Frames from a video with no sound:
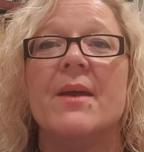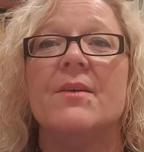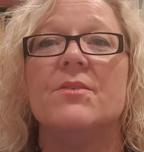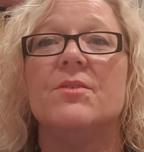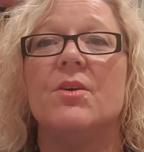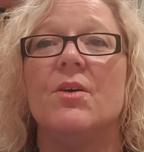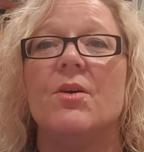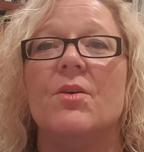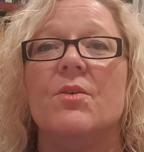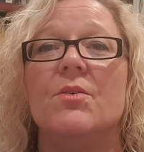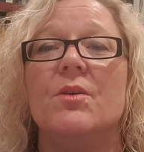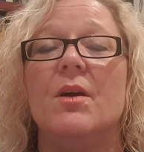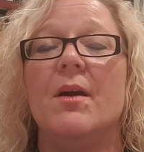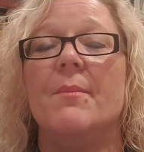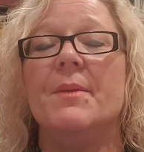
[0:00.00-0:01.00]
So,
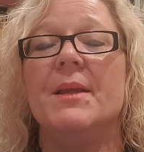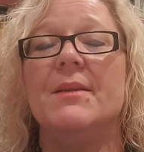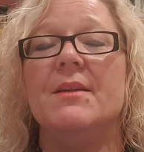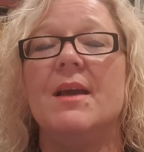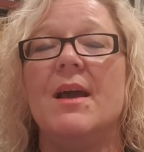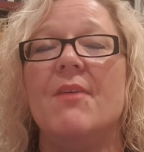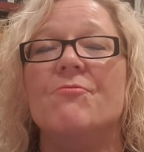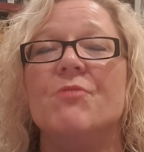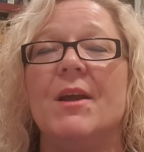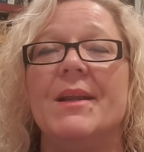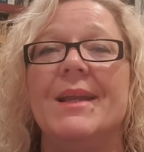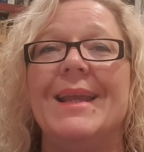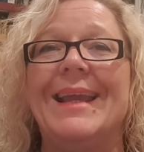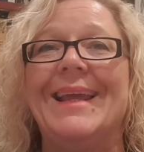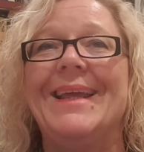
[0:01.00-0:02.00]
I mean,
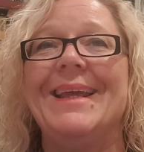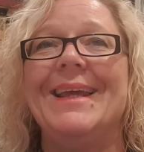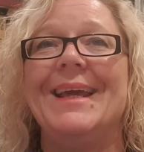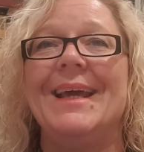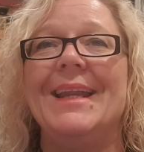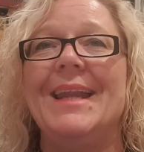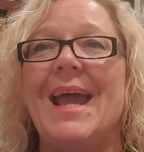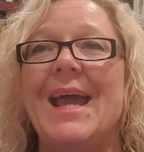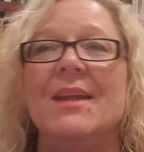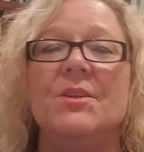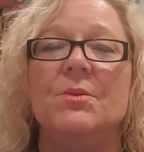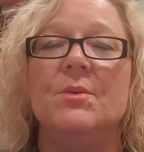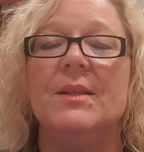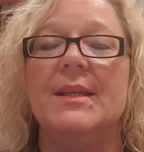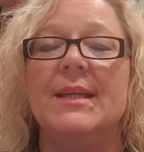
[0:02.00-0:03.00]
running an
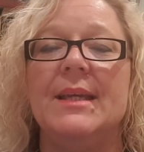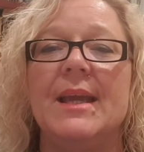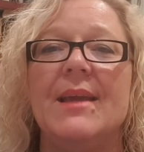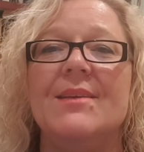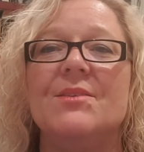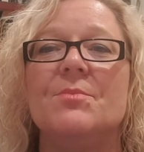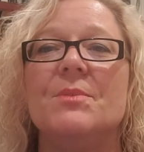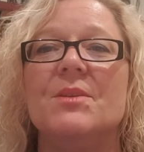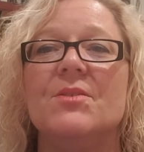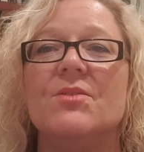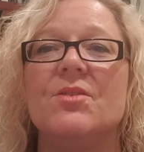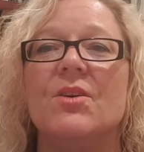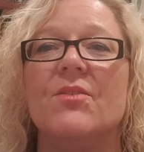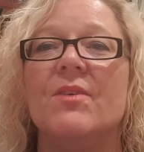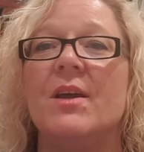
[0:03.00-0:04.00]
annual engagement
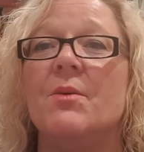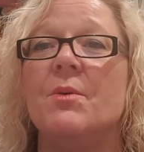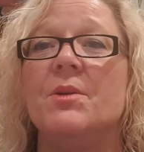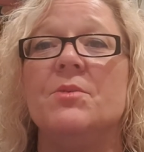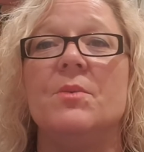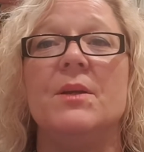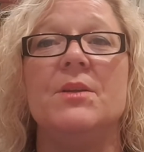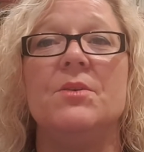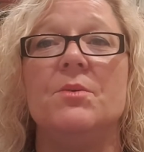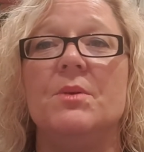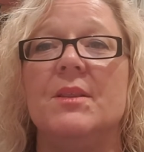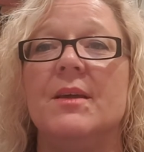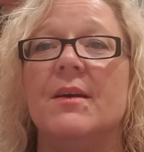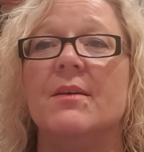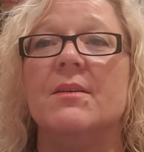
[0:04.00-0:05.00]
survey, which we do
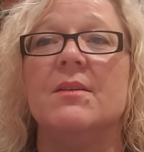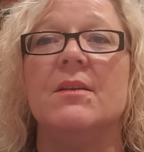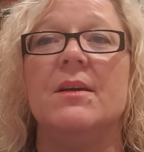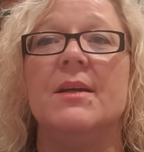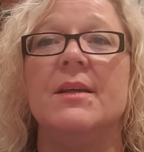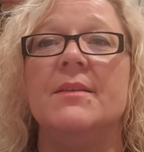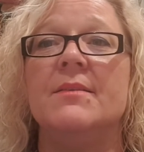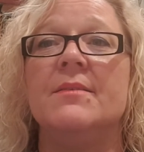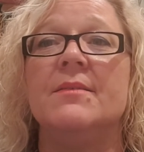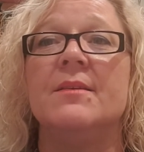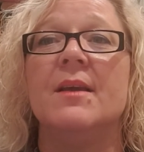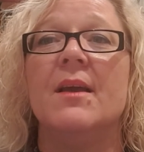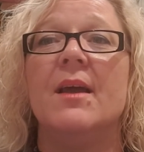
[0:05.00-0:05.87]
with our clients,